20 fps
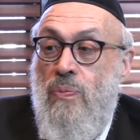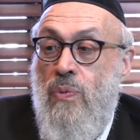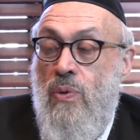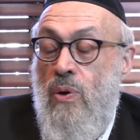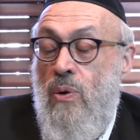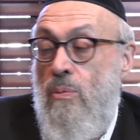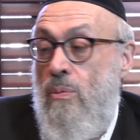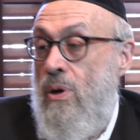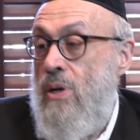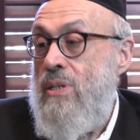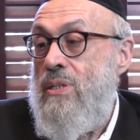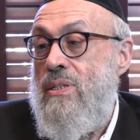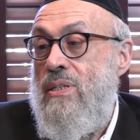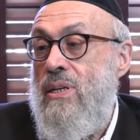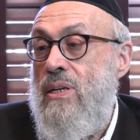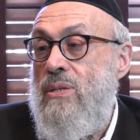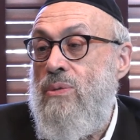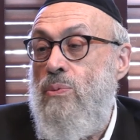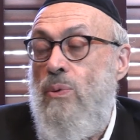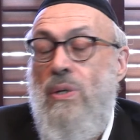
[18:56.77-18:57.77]
Gemara
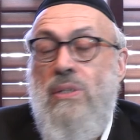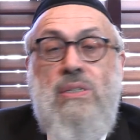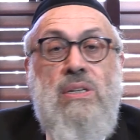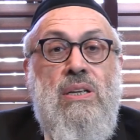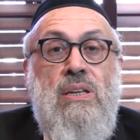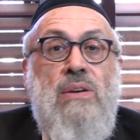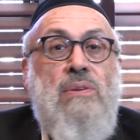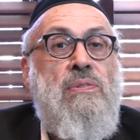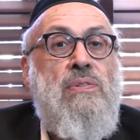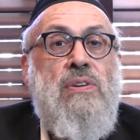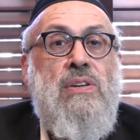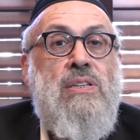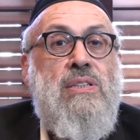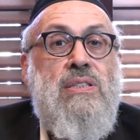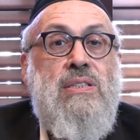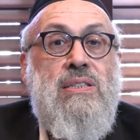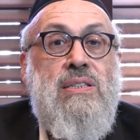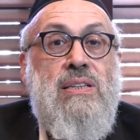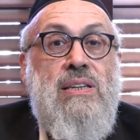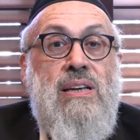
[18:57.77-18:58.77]
says, what's the
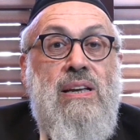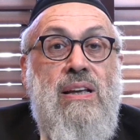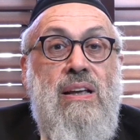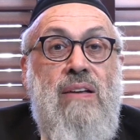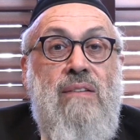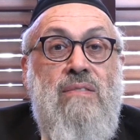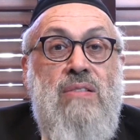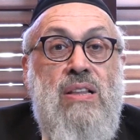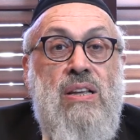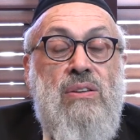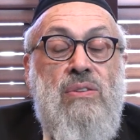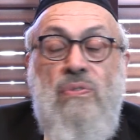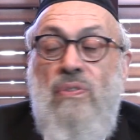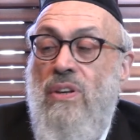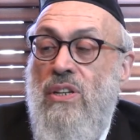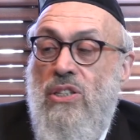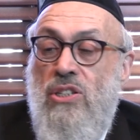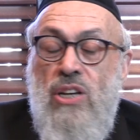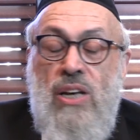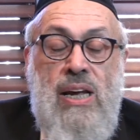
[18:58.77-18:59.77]
difference?
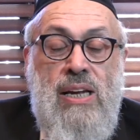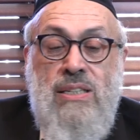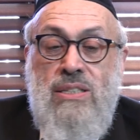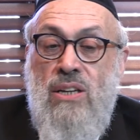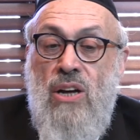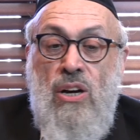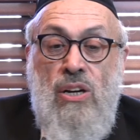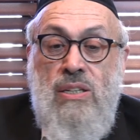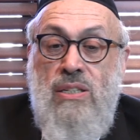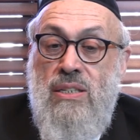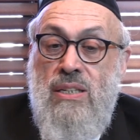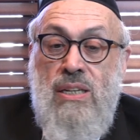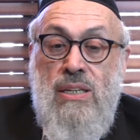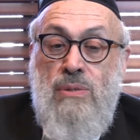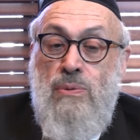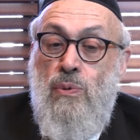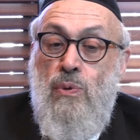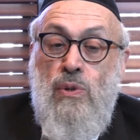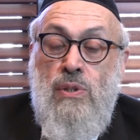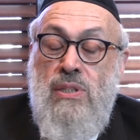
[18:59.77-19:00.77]
Tefillin shel yad is chaytzitz
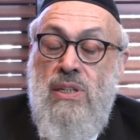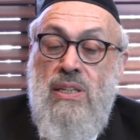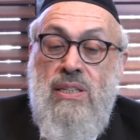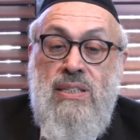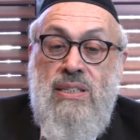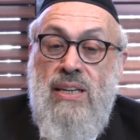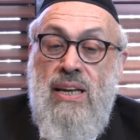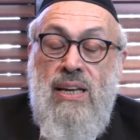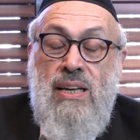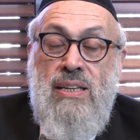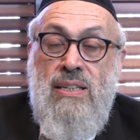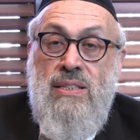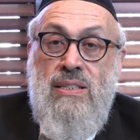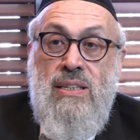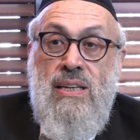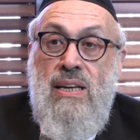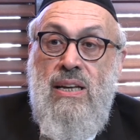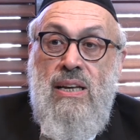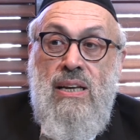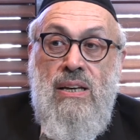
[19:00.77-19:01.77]
because it says
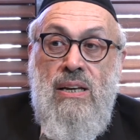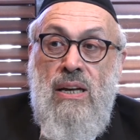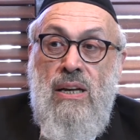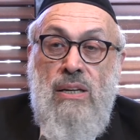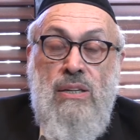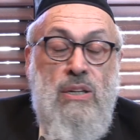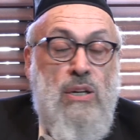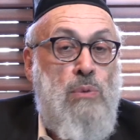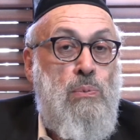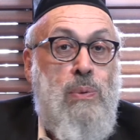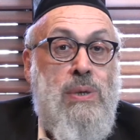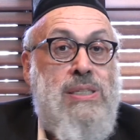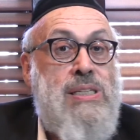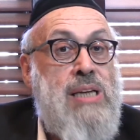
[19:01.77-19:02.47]
yilbash